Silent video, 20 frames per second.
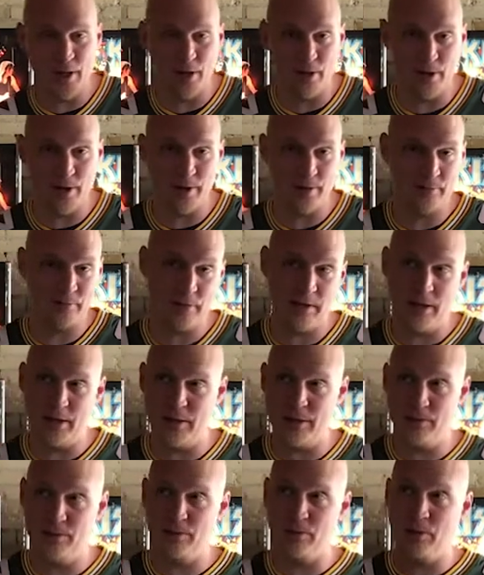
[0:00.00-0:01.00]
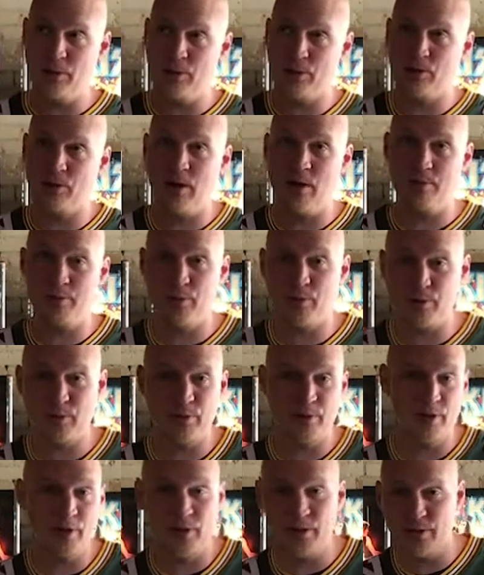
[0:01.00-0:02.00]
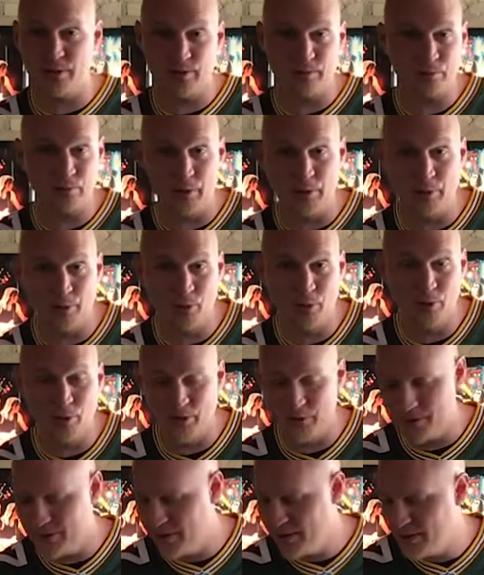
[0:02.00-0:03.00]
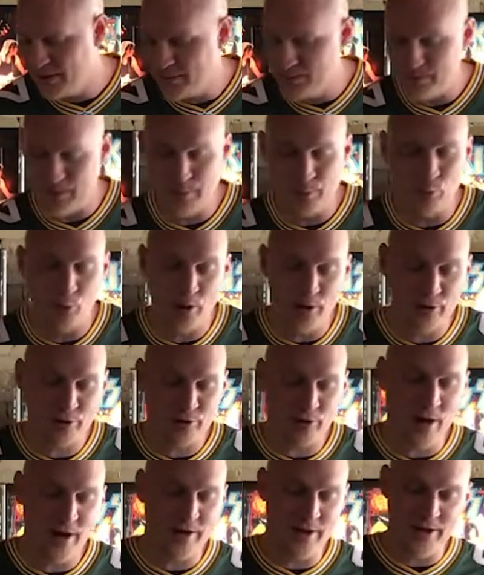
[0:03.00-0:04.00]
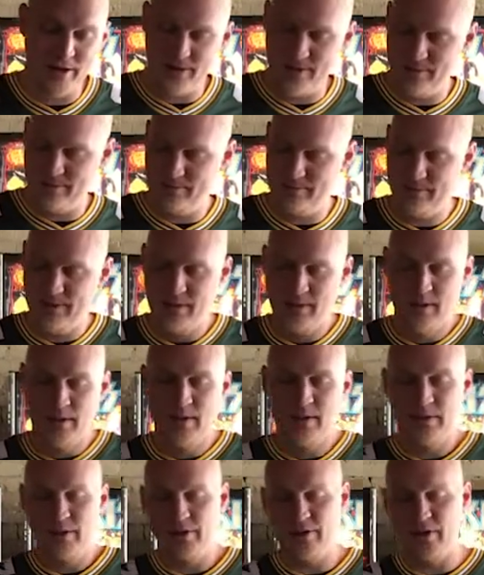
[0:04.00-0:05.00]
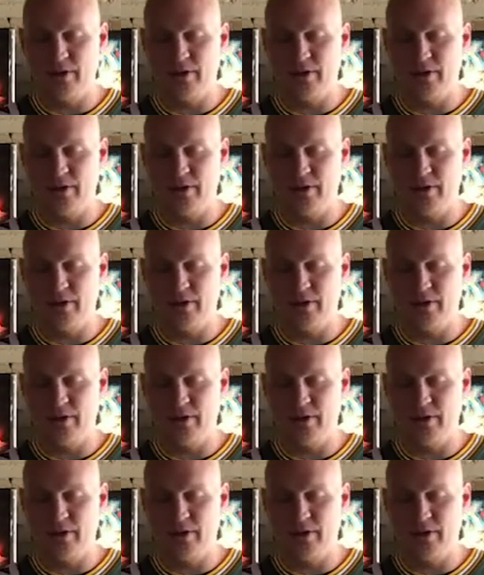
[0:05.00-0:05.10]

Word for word: area and around the craft beer community around the world. People want to try that. These